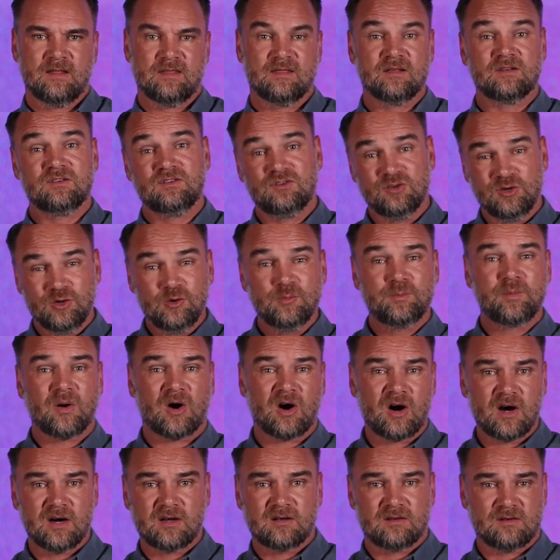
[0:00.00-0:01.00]
the do
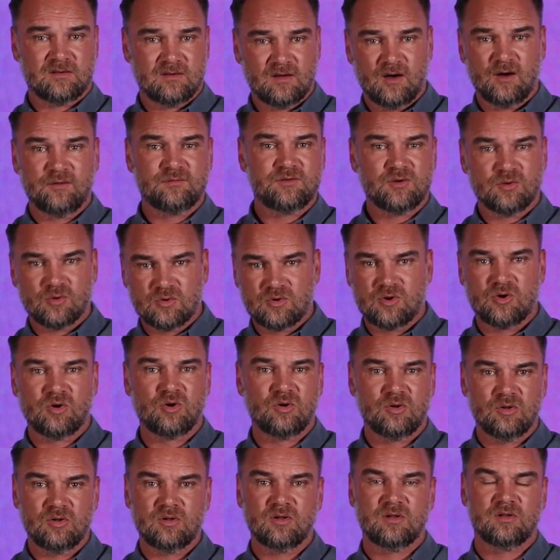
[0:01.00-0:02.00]
part of your
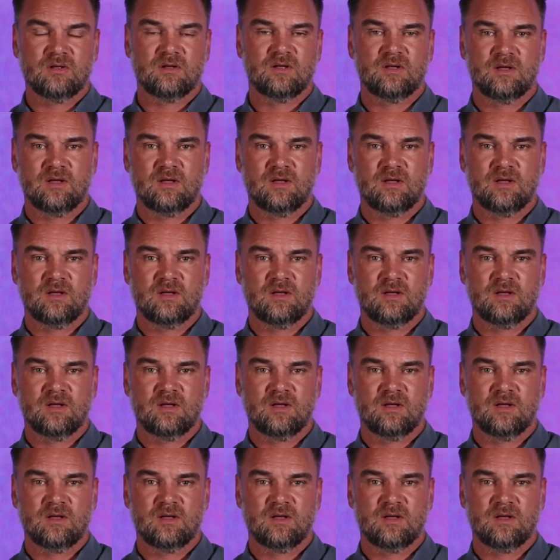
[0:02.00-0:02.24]
call,